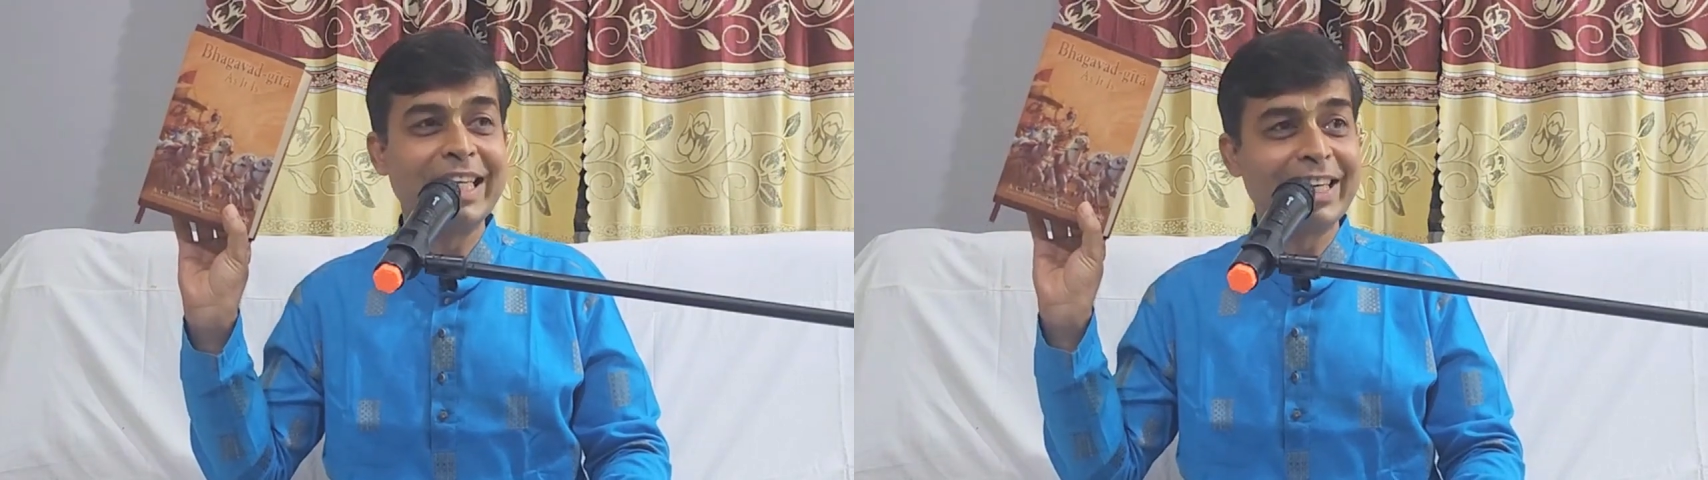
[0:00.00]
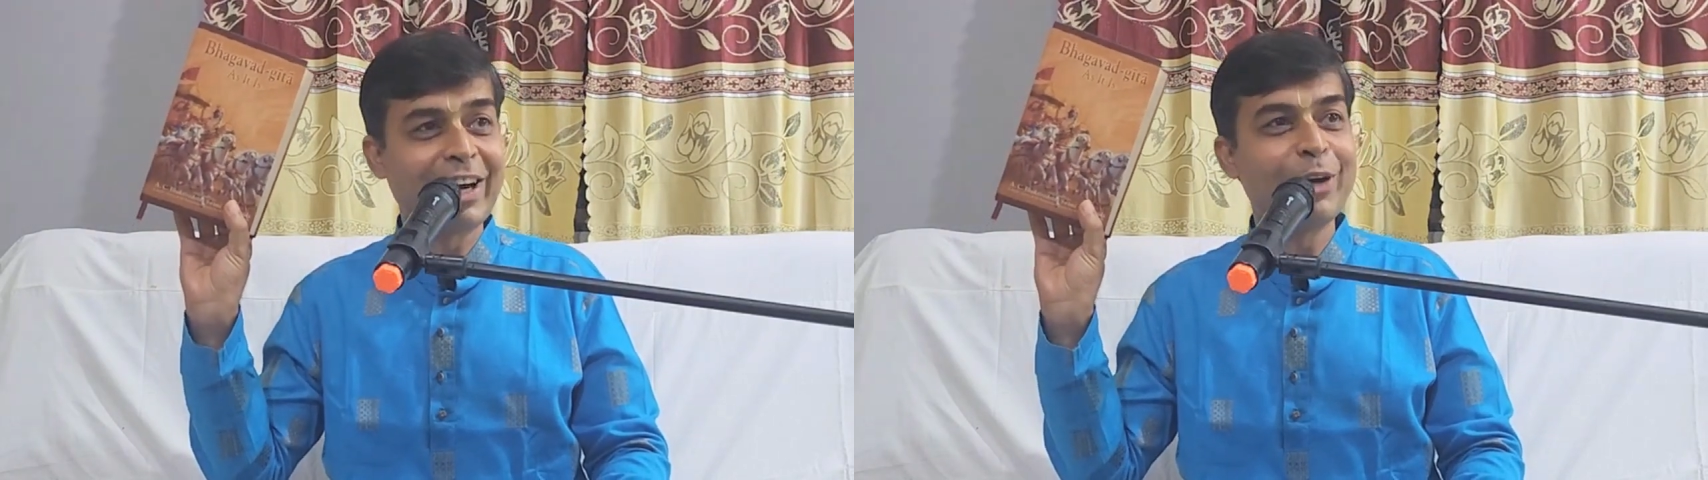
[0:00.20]

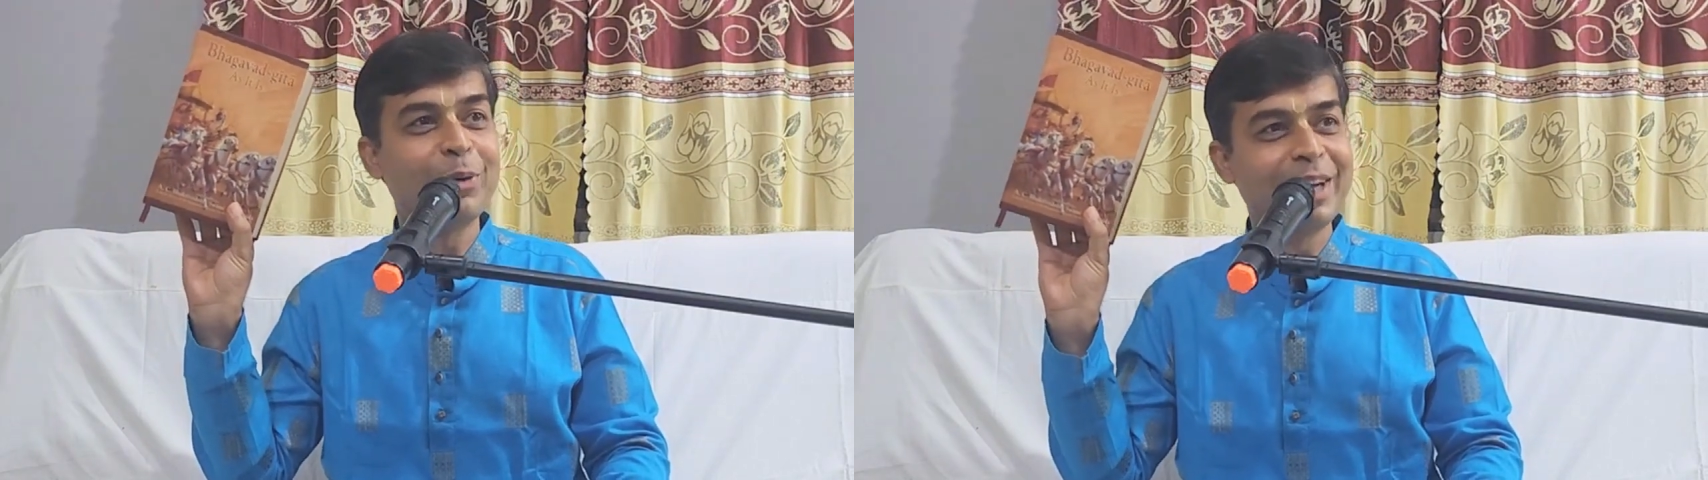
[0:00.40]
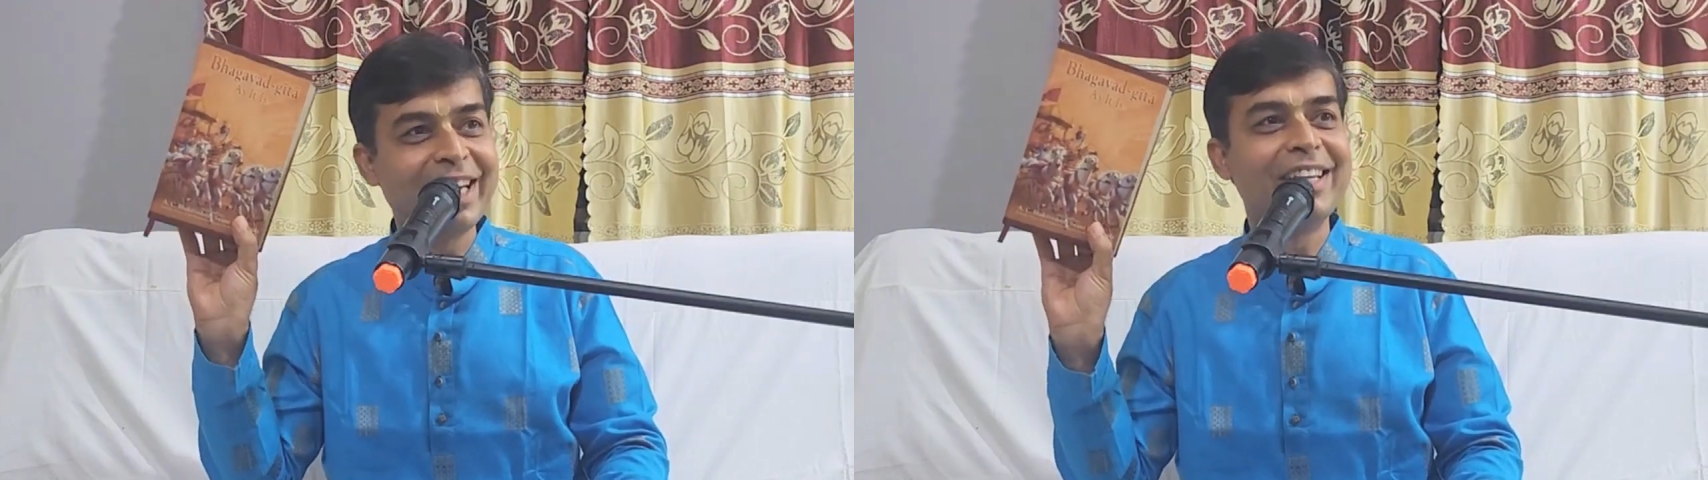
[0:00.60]
try to
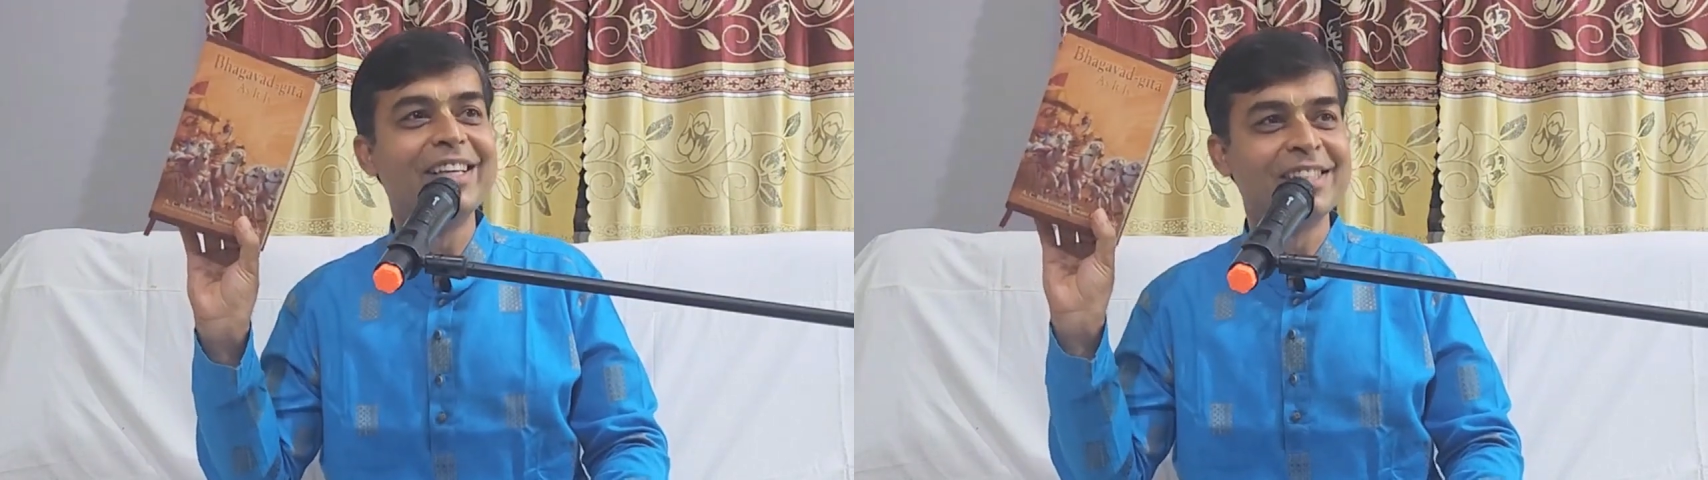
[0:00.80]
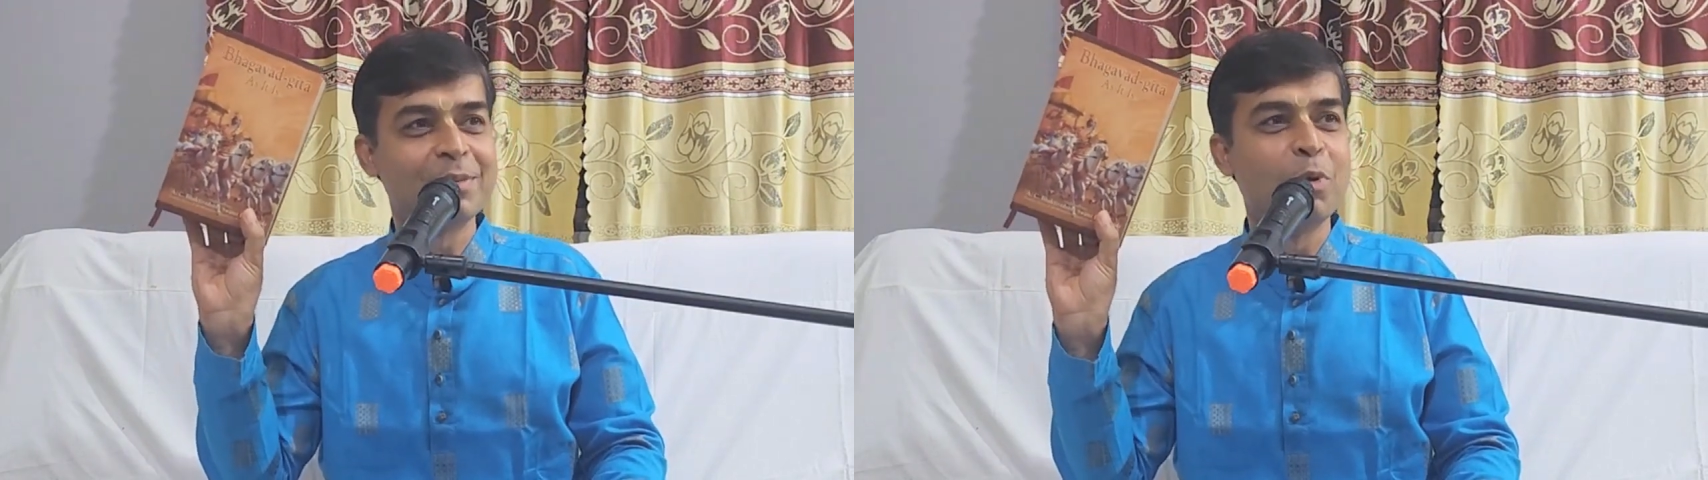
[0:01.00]
read
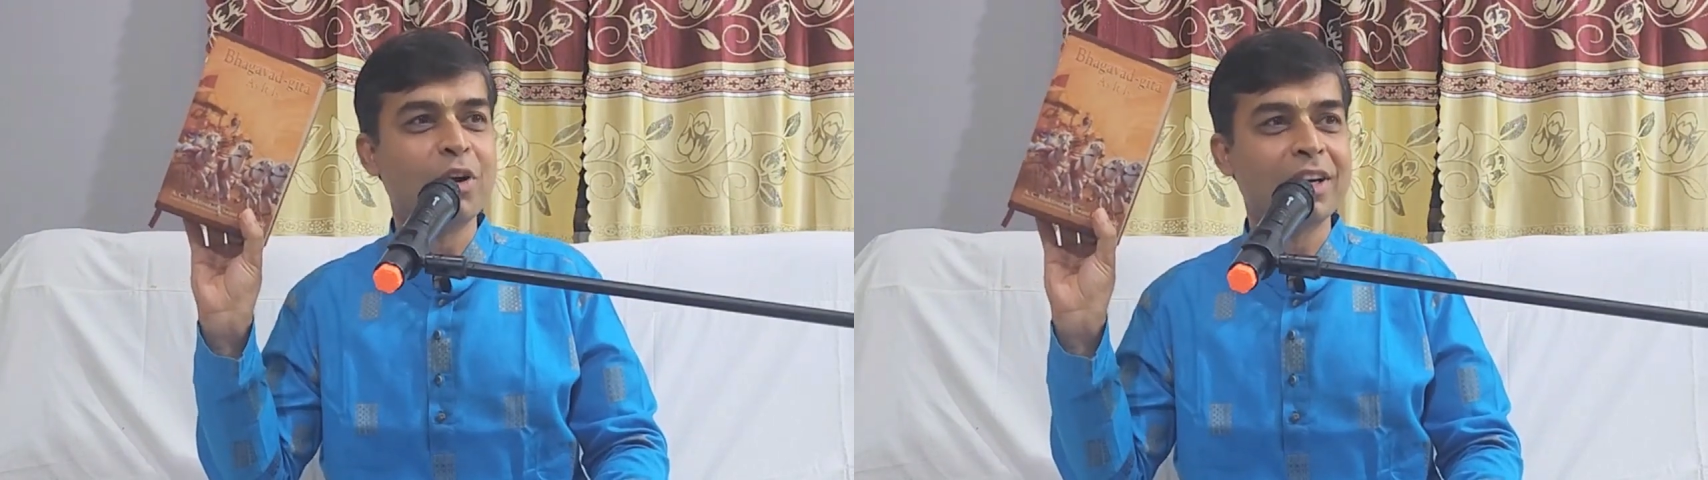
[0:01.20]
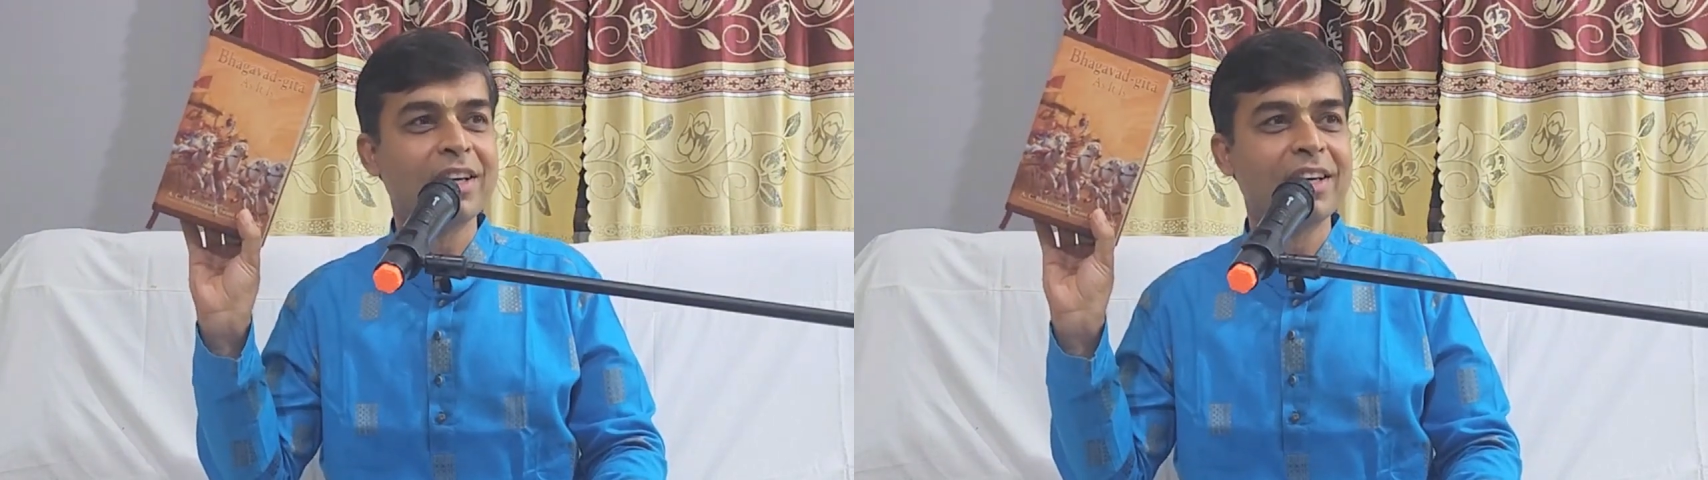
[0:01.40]
this book.